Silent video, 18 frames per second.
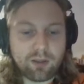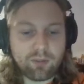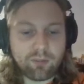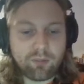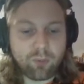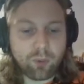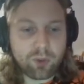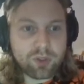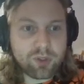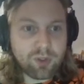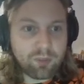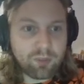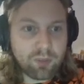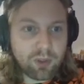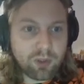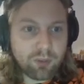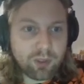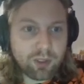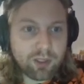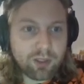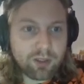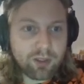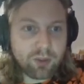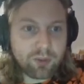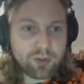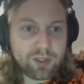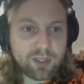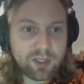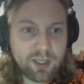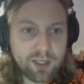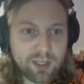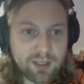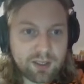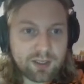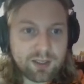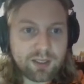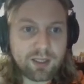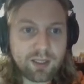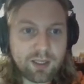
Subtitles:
want some lower notes in this,